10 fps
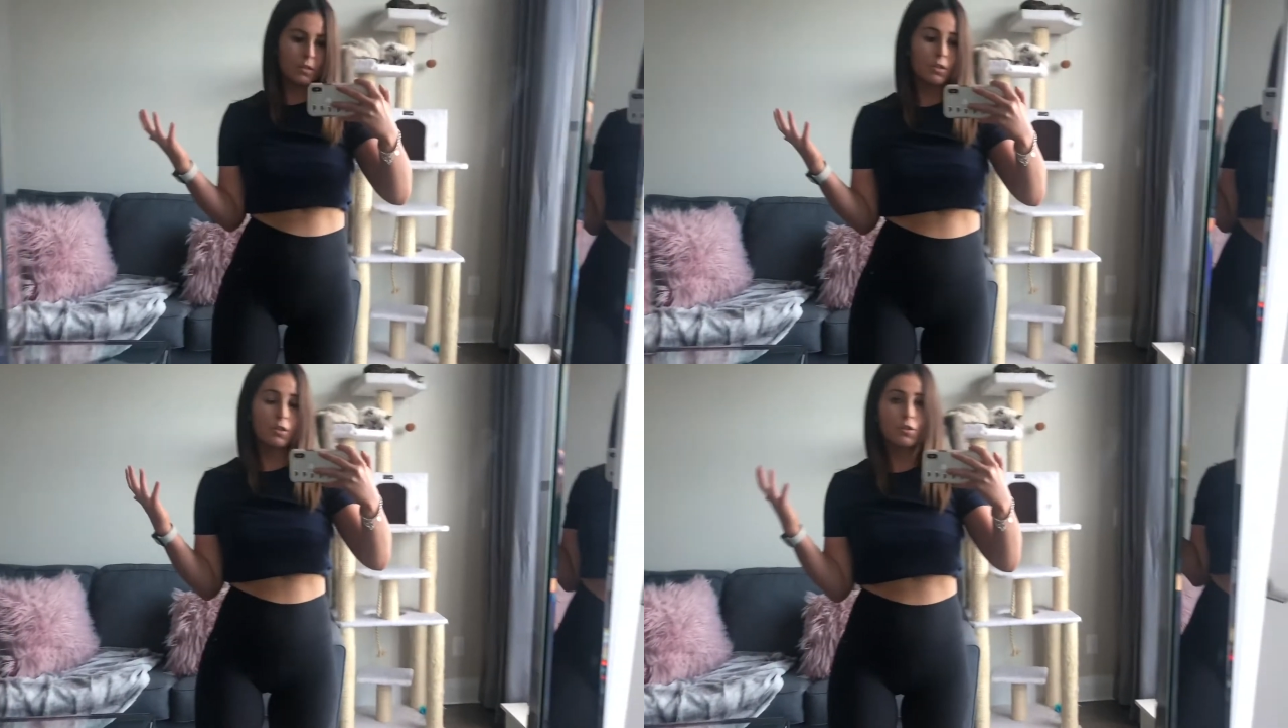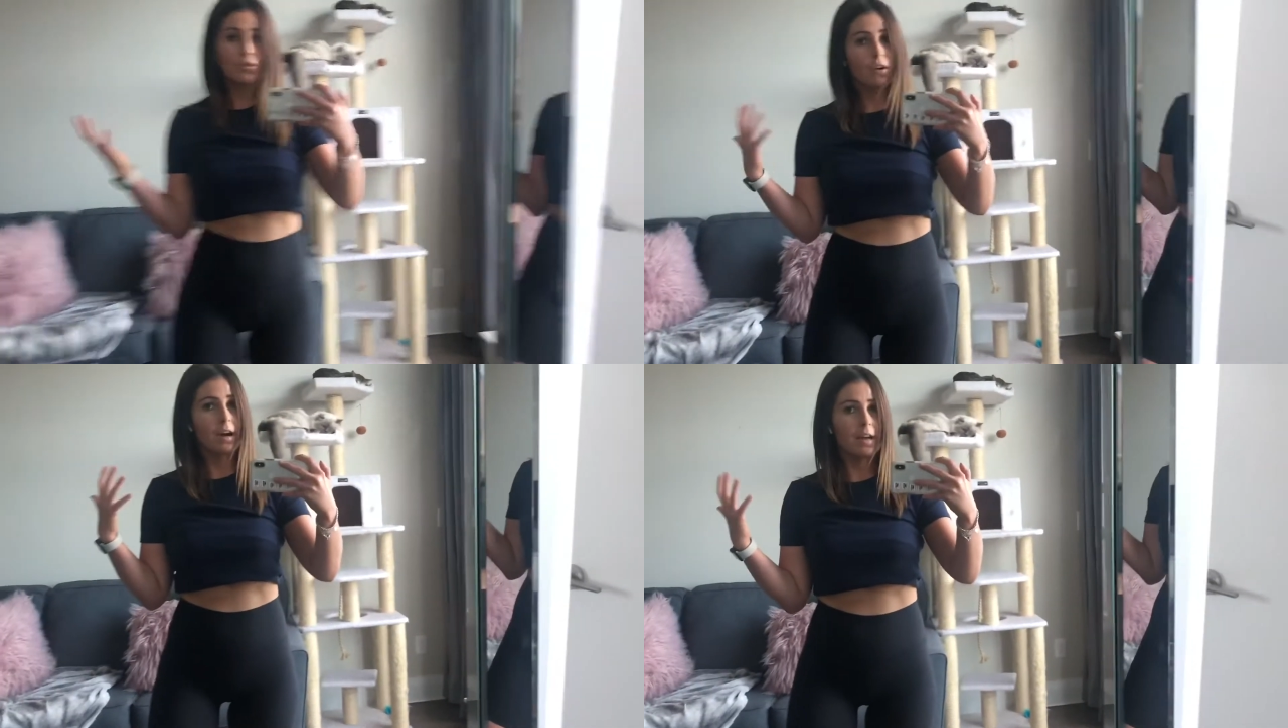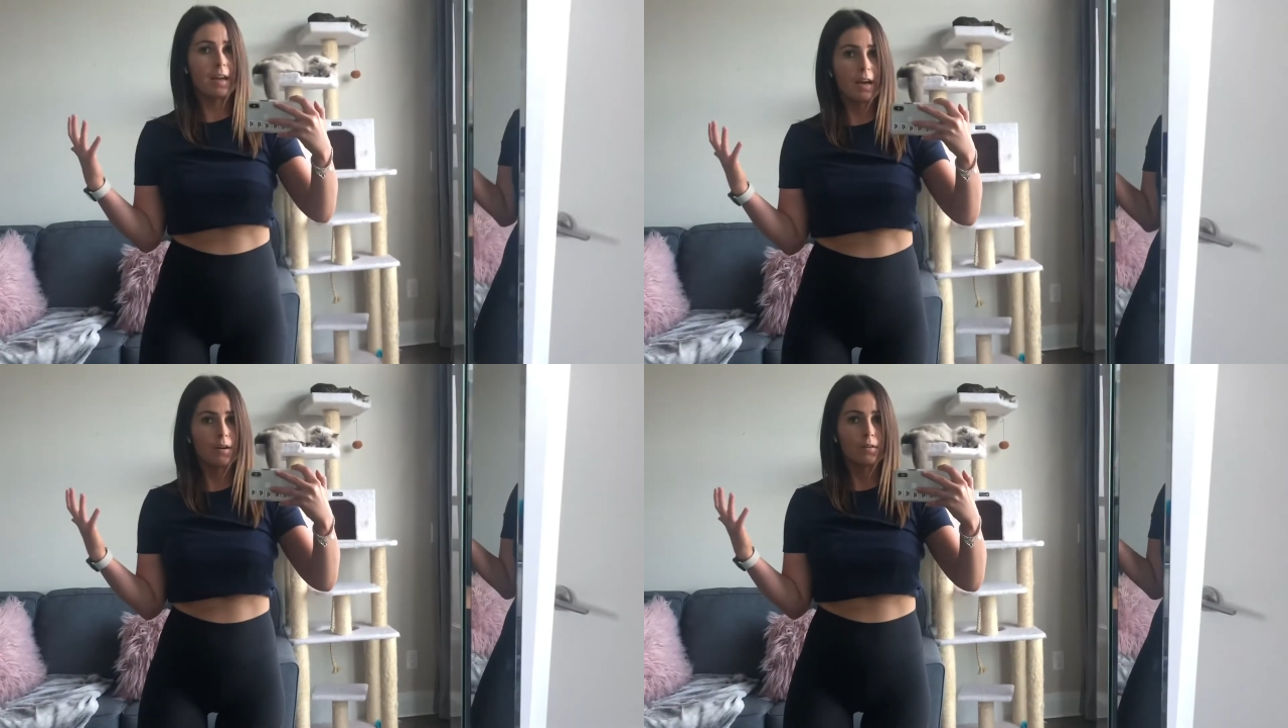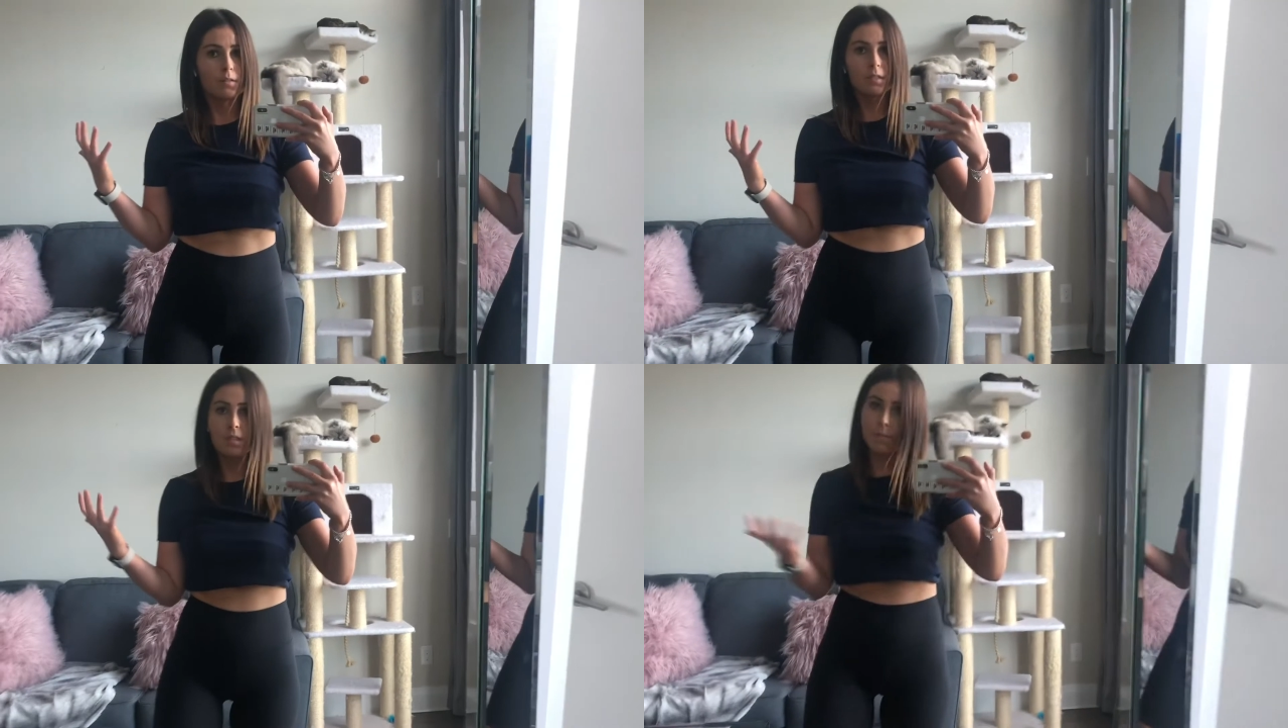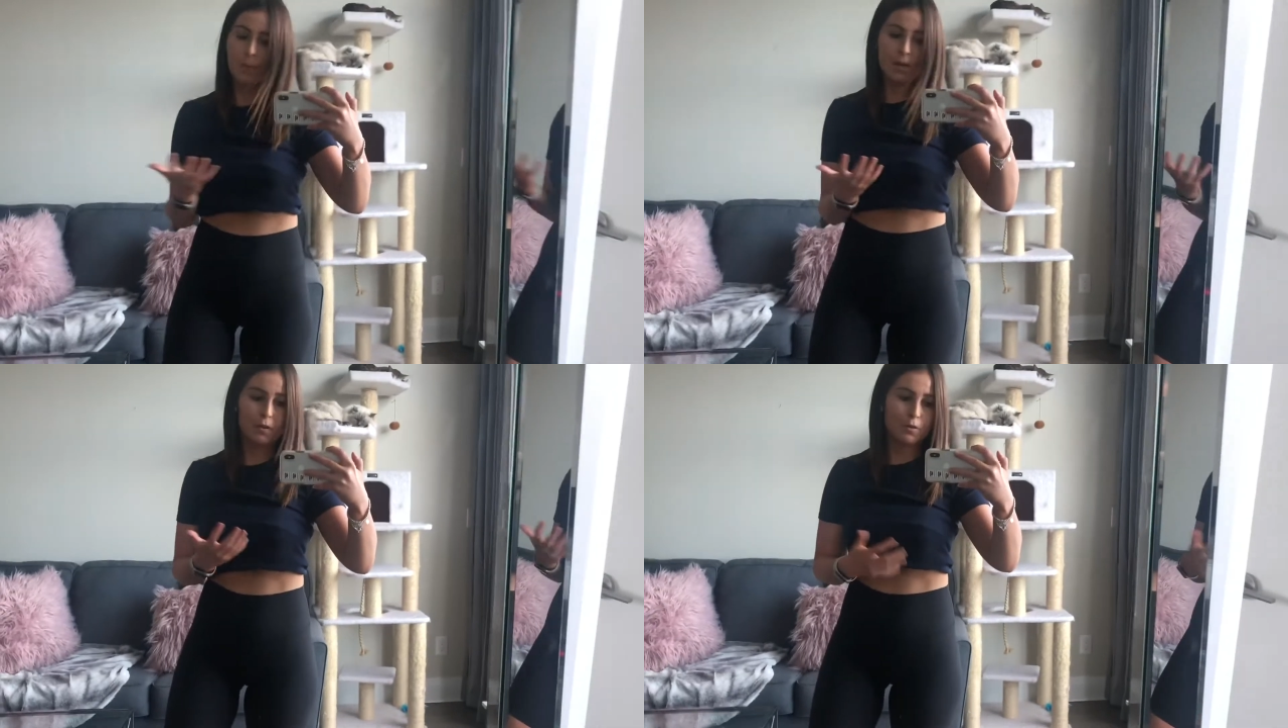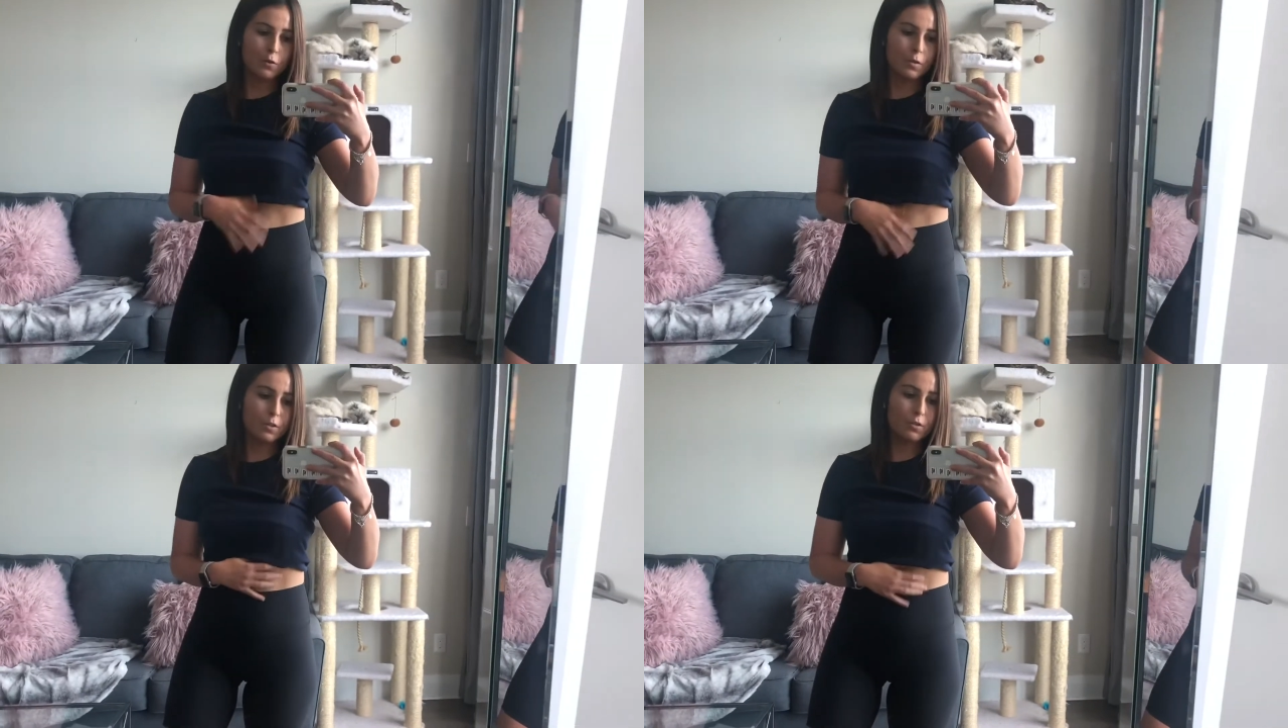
to try out the biker short